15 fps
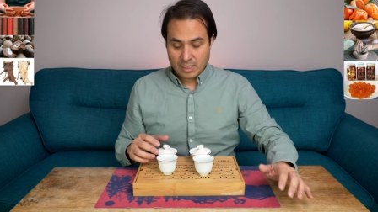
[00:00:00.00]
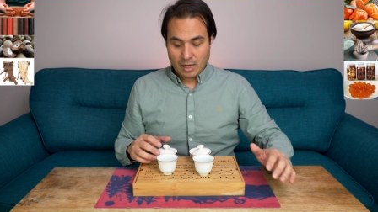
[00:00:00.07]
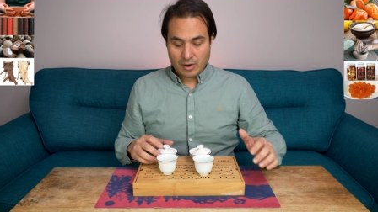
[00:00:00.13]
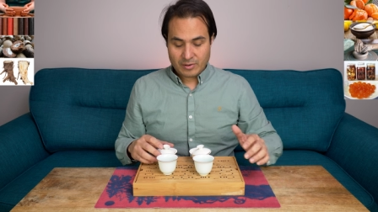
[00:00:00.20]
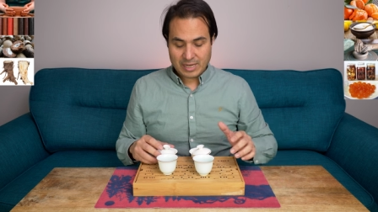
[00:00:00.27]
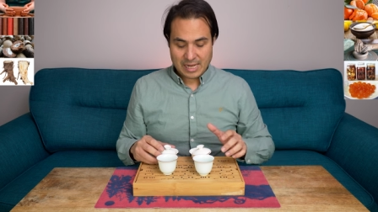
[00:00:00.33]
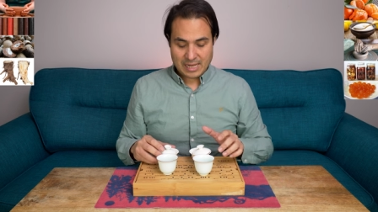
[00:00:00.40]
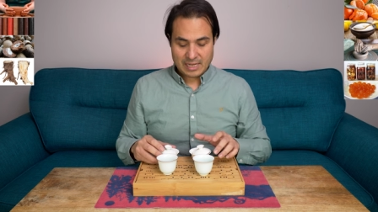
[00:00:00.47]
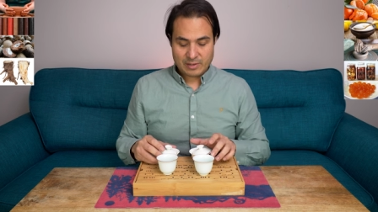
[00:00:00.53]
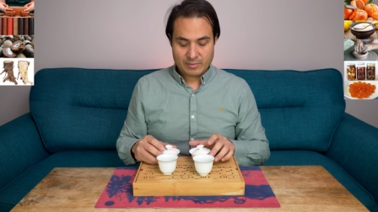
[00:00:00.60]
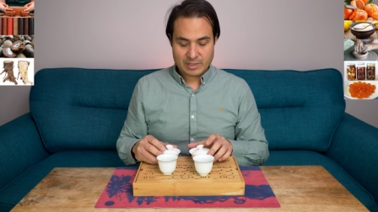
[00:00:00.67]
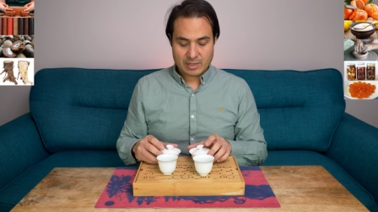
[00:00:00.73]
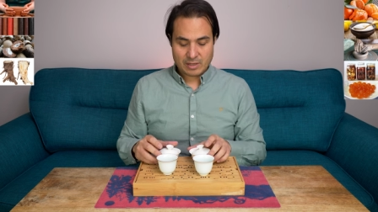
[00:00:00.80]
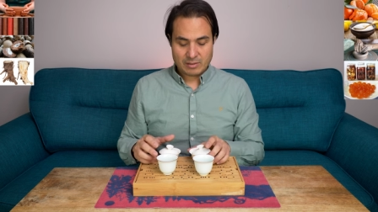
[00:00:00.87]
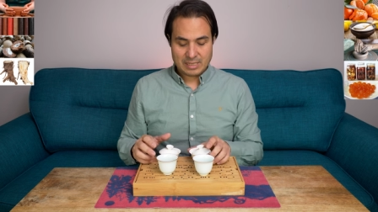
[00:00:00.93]
Okay, here
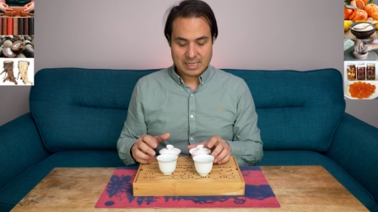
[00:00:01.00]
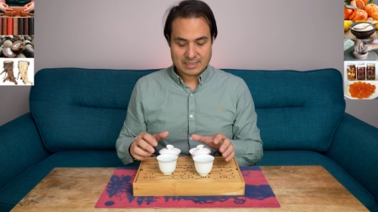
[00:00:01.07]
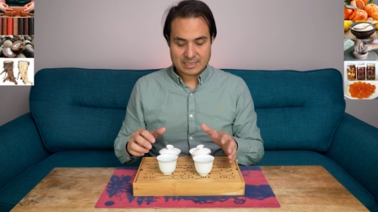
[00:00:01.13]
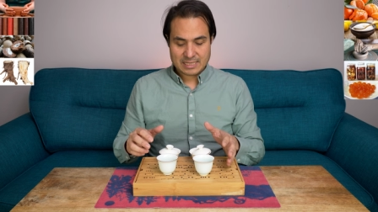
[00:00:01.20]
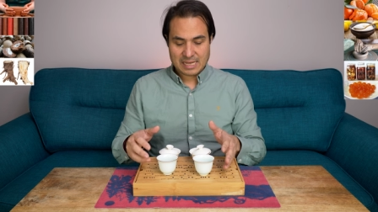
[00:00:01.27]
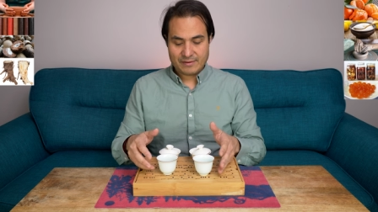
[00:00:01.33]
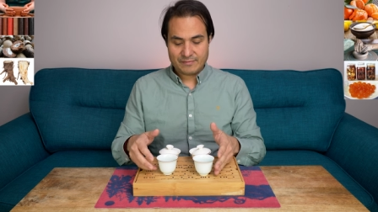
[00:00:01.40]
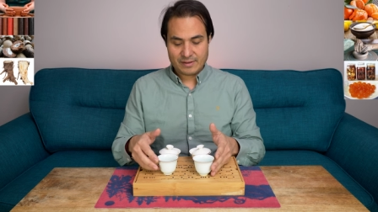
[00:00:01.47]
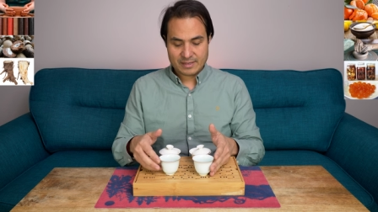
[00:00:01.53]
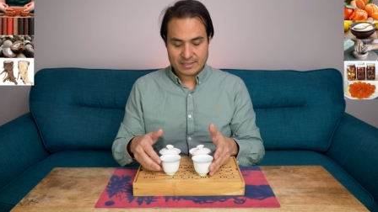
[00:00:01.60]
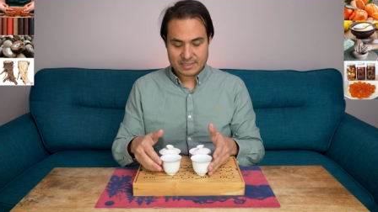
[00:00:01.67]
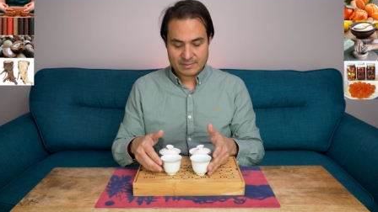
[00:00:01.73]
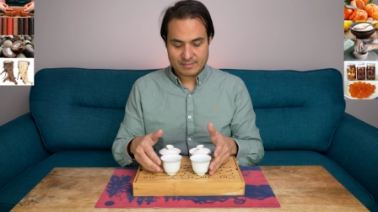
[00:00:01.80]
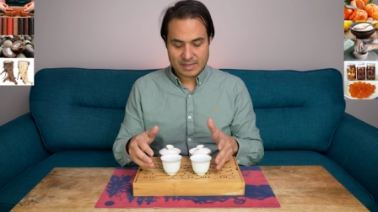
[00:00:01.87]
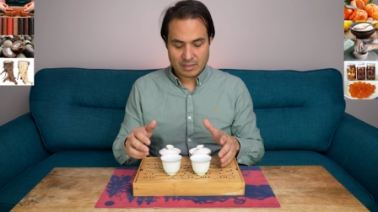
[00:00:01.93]
we go. Let's have a
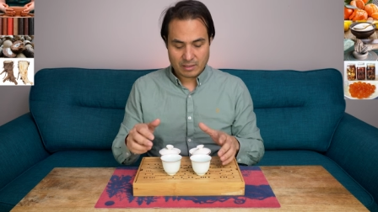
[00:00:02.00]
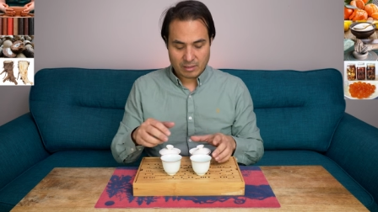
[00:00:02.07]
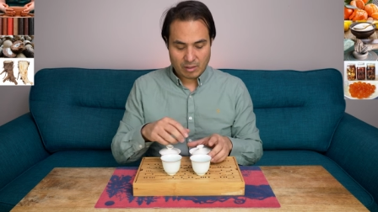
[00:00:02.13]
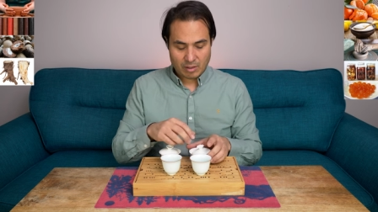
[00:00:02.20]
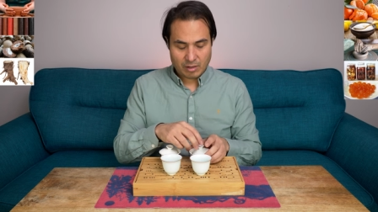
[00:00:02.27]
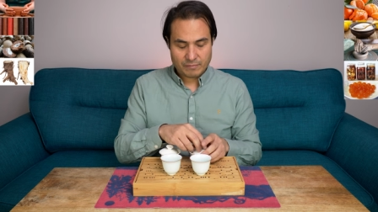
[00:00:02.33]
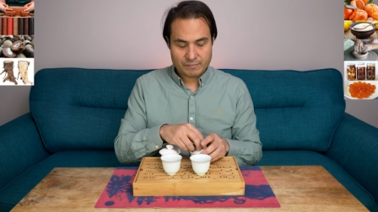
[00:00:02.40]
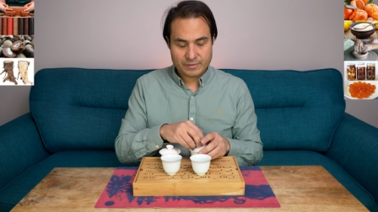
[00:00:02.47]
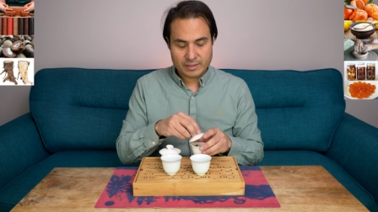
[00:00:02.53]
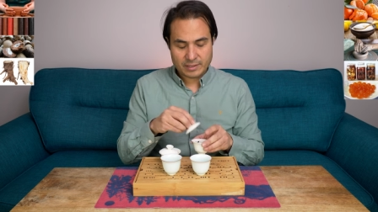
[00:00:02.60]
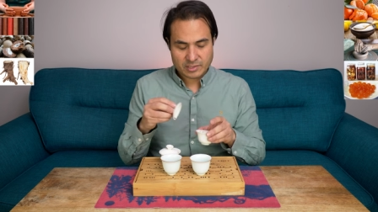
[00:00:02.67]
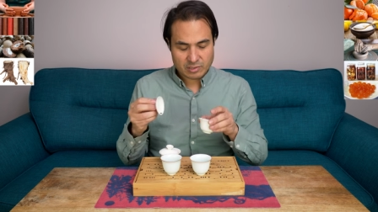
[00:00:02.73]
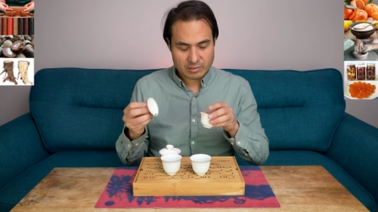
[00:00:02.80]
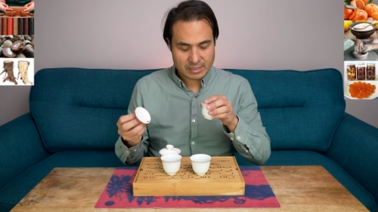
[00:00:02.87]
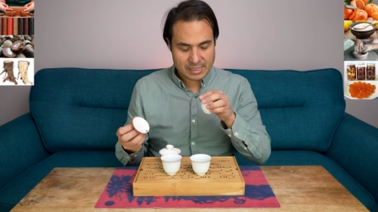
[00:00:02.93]
smell of the
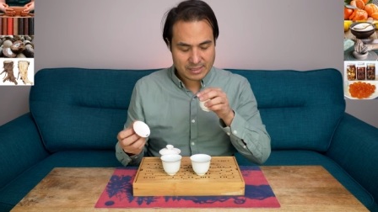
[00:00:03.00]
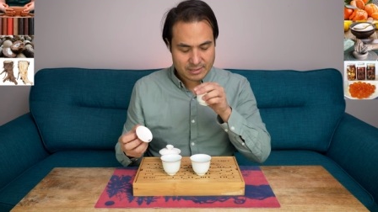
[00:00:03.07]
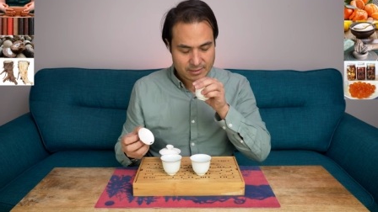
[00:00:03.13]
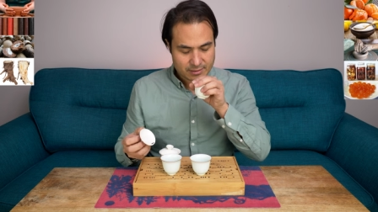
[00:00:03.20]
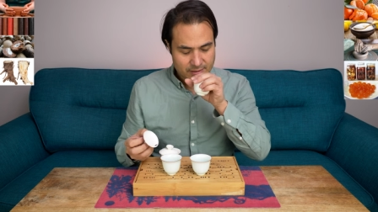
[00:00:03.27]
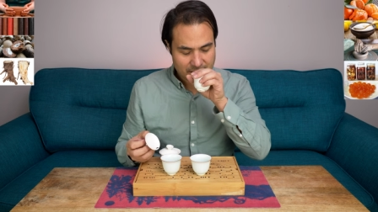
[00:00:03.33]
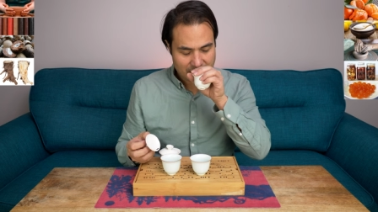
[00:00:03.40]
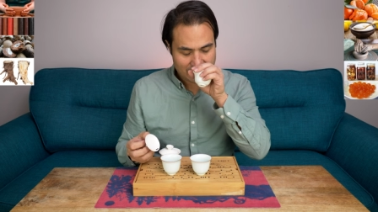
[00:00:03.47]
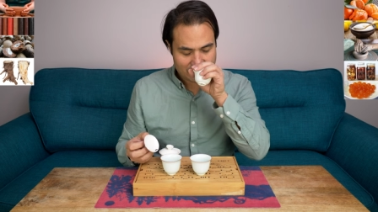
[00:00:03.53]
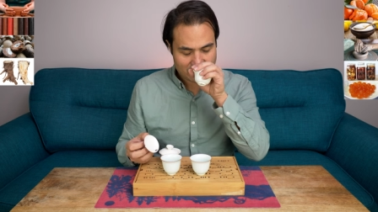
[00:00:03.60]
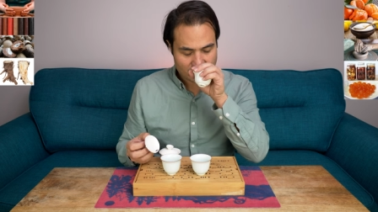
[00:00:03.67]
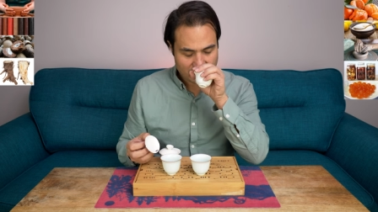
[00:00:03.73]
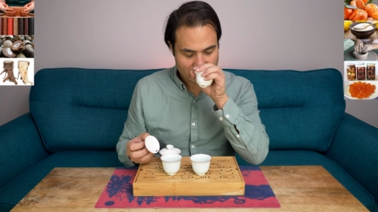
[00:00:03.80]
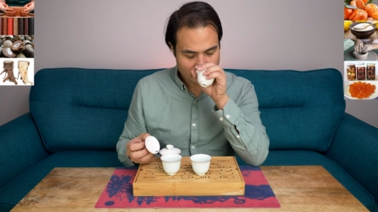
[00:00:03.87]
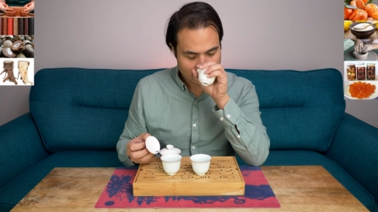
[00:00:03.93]

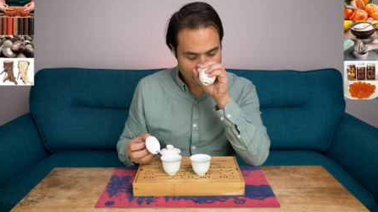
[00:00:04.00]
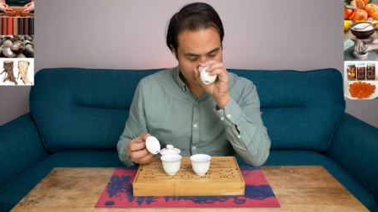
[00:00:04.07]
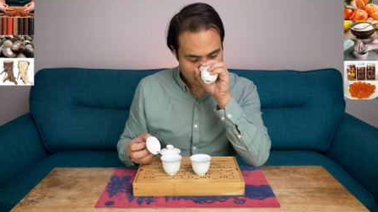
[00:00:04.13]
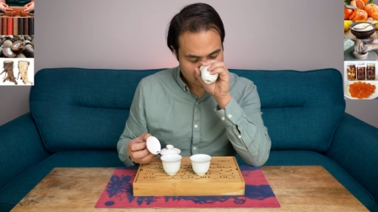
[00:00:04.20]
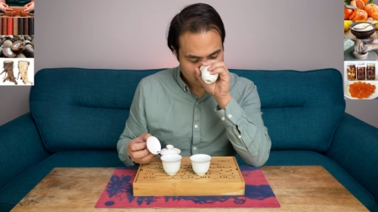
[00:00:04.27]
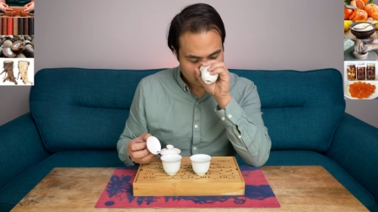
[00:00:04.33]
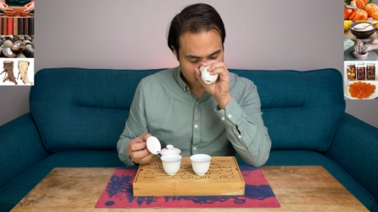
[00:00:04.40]
2021.